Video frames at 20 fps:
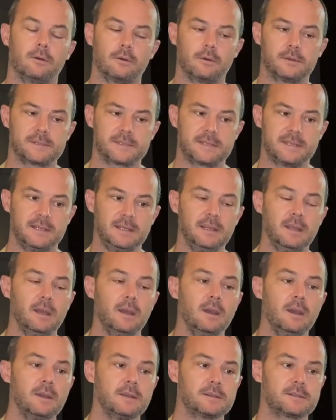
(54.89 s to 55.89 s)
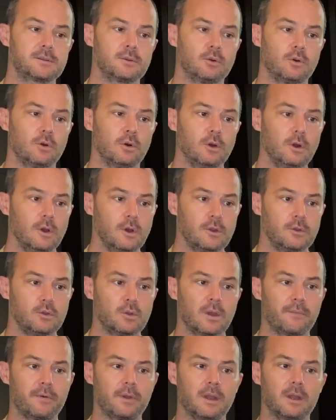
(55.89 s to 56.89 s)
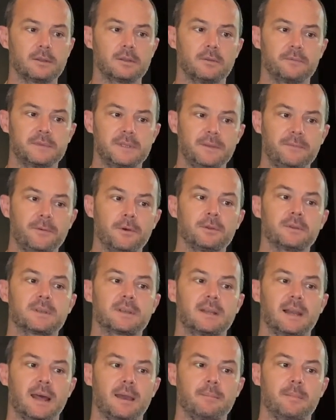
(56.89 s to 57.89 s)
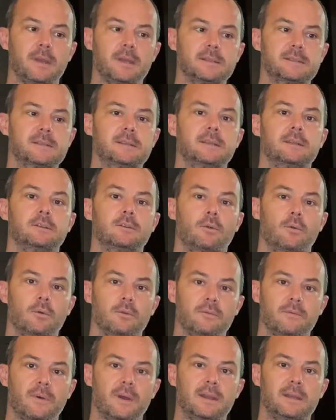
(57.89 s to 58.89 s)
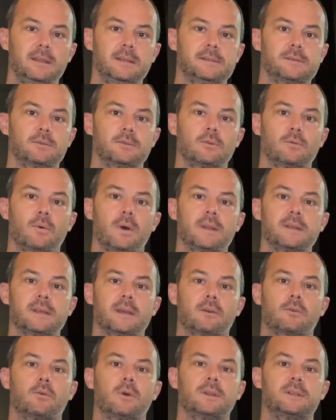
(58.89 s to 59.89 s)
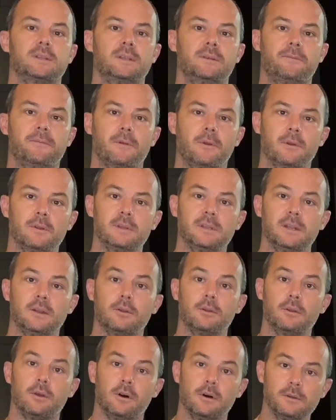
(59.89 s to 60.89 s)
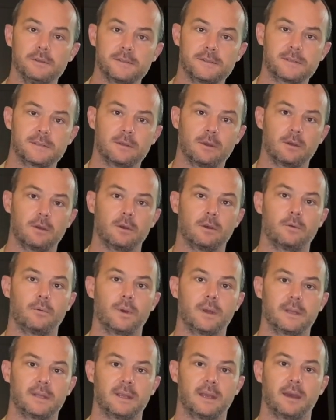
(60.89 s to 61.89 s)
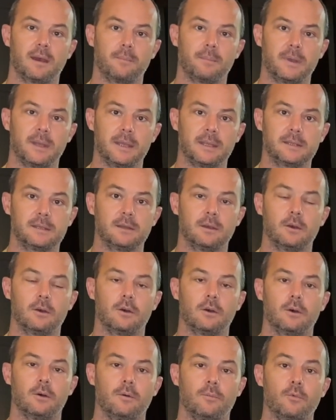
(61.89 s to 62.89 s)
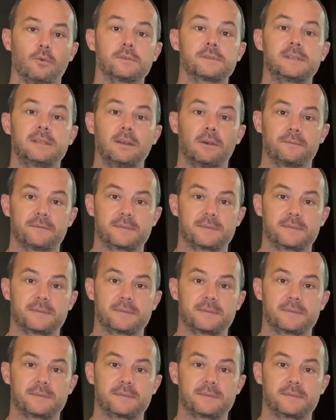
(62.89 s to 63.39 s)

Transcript: Sea. So you have a lot of different climates in the Rhone Valley. So the wines are quite different in the north, where they are made mostly of